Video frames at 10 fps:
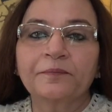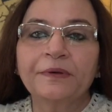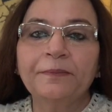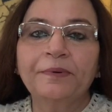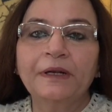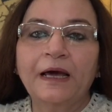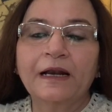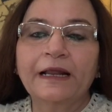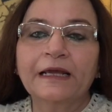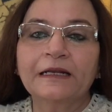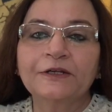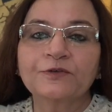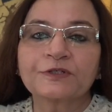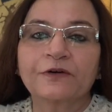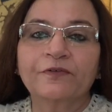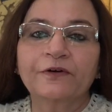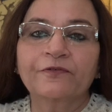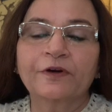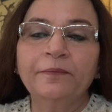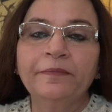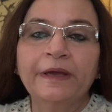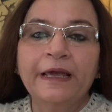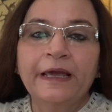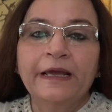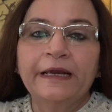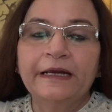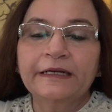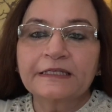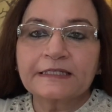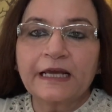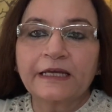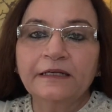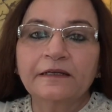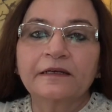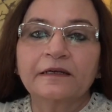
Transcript: People are likely to suffer from intestine